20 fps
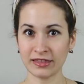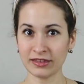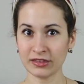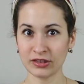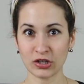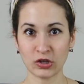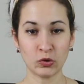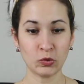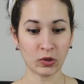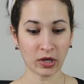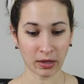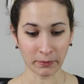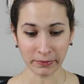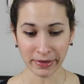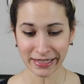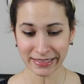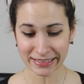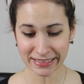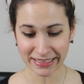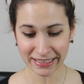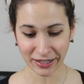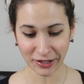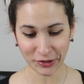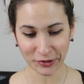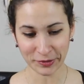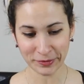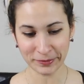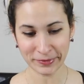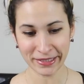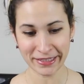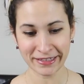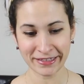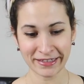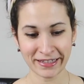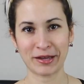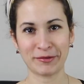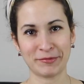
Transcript: think they look amazing on me.